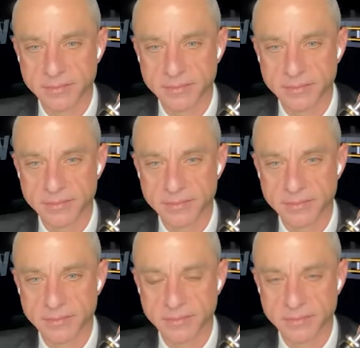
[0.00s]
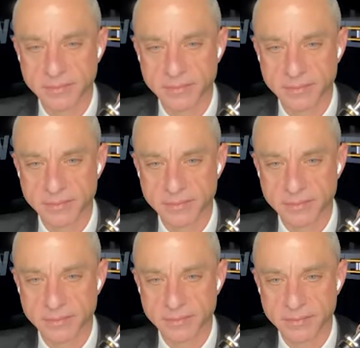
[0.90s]

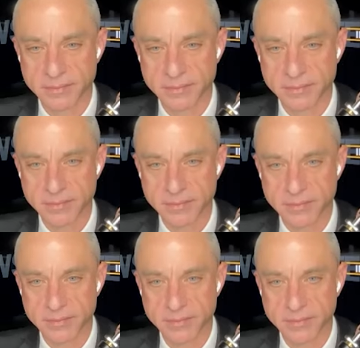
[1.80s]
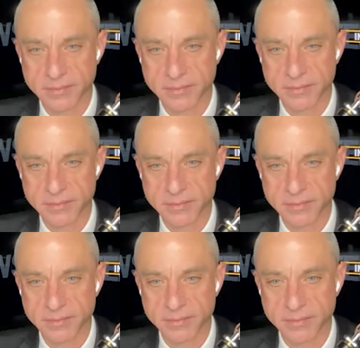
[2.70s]

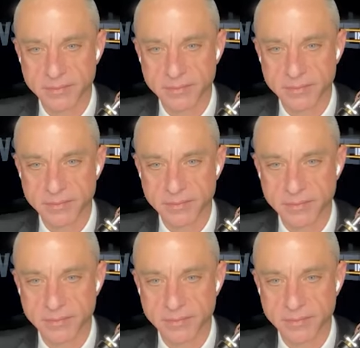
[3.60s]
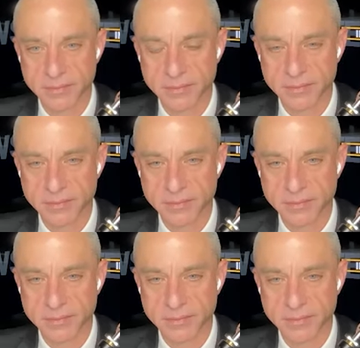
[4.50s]

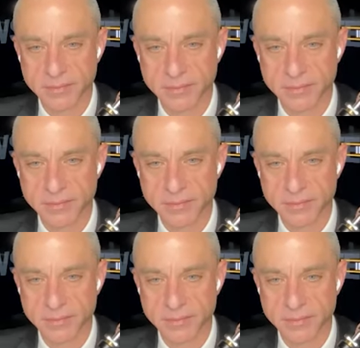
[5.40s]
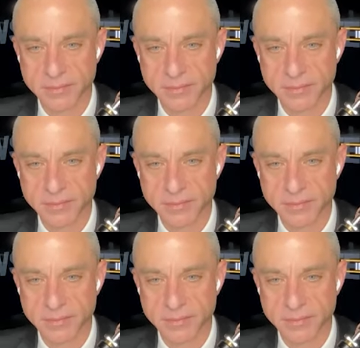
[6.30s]
[no speech]